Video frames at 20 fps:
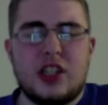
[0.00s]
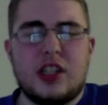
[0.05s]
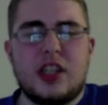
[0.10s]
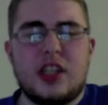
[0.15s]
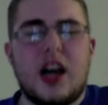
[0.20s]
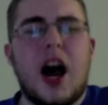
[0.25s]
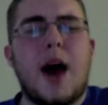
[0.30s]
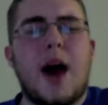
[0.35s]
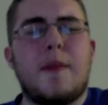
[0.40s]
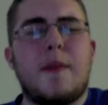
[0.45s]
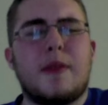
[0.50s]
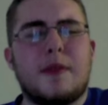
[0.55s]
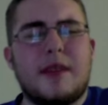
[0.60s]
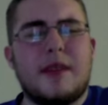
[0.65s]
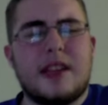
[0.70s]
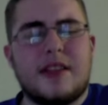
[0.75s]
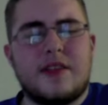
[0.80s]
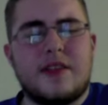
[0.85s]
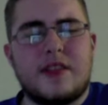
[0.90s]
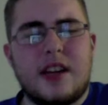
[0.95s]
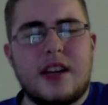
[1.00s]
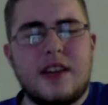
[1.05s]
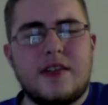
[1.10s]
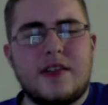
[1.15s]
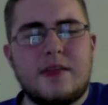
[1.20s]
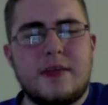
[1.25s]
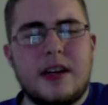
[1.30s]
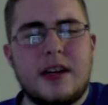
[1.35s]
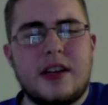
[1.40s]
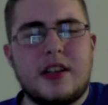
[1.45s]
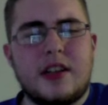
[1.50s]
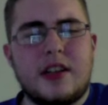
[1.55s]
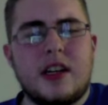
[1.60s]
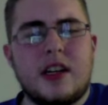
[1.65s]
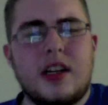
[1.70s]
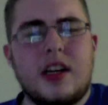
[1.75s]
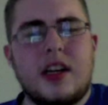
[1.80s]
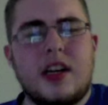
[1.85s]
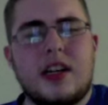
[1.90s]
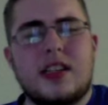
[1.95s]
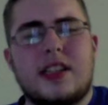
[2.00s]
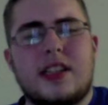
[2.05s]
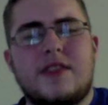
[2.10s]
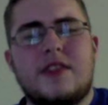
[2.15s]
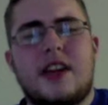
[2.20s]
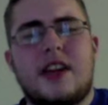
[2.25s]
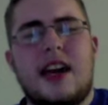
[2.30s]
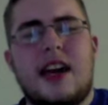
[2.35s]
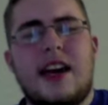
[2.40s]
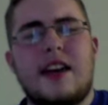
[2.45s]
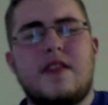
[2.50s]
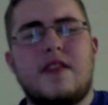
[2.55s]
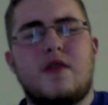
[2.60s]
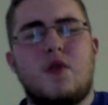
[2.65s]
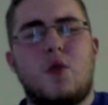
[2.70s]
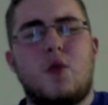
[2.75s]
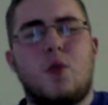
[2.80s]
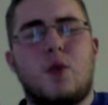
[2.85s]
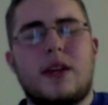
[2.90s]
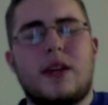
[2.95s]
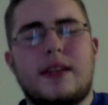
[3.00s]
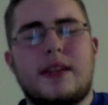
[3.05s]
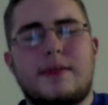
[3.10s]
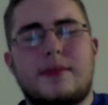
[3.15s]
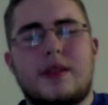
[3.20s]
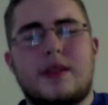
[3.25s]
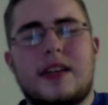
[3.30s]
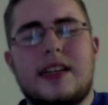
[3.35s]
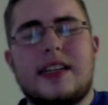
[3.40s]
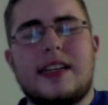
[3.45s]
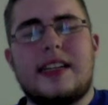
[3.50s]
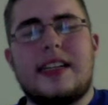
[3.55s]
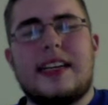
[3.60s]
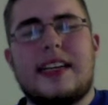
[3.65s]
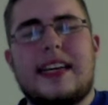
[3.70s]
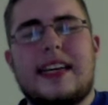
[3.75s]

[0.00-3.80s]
complement the flavor better. Because if you have wheat bread,